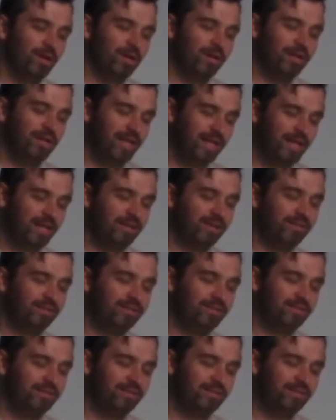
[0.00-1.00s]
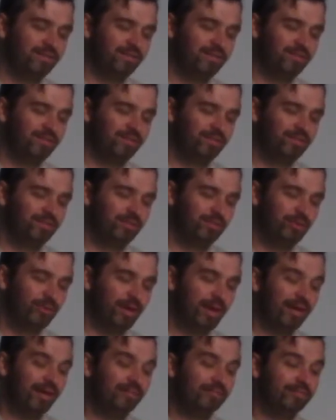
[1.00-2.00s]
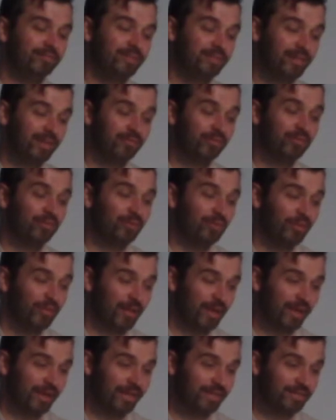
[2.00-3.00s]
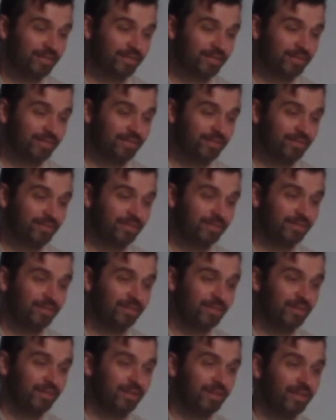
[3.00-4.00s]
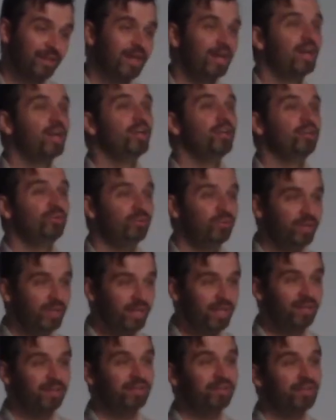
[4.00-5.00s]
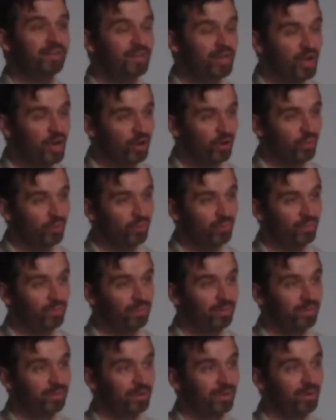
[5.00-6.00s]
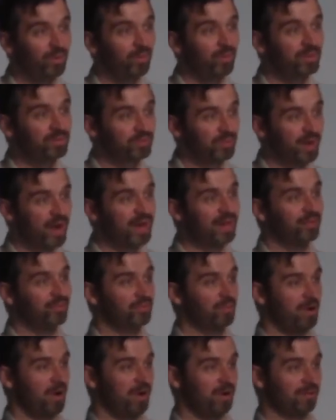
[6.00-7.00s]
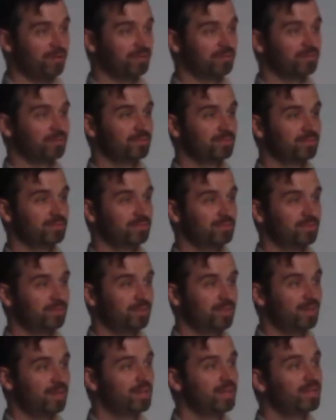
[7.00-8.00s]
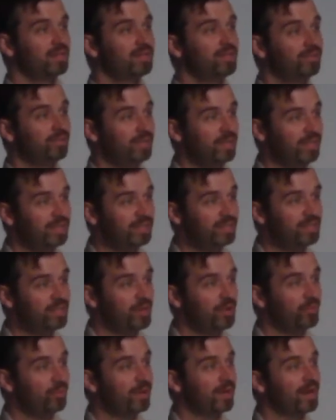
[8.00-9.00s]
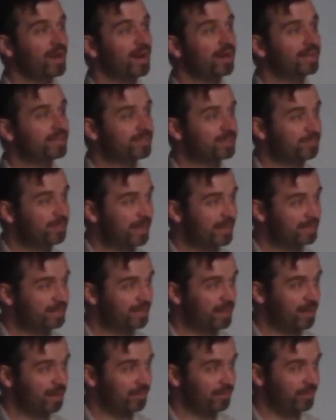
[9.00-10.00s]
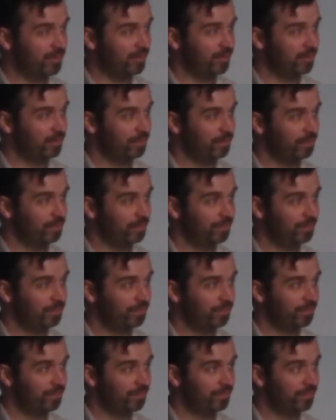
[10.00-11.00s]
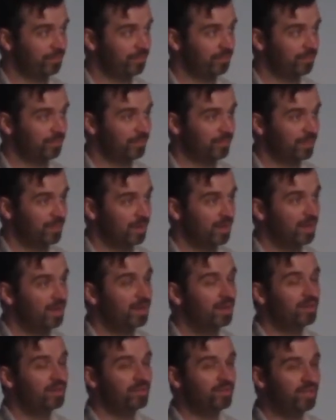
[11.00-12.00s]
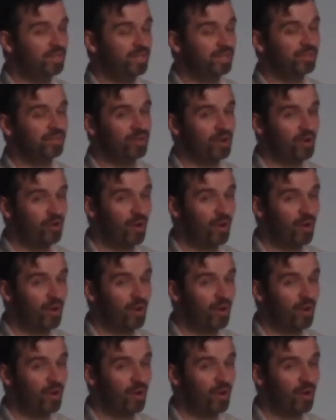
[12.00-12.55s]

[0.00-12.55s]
need to have several things. You need to know what's right and wrong. You need to know what God expects out of you. You need to know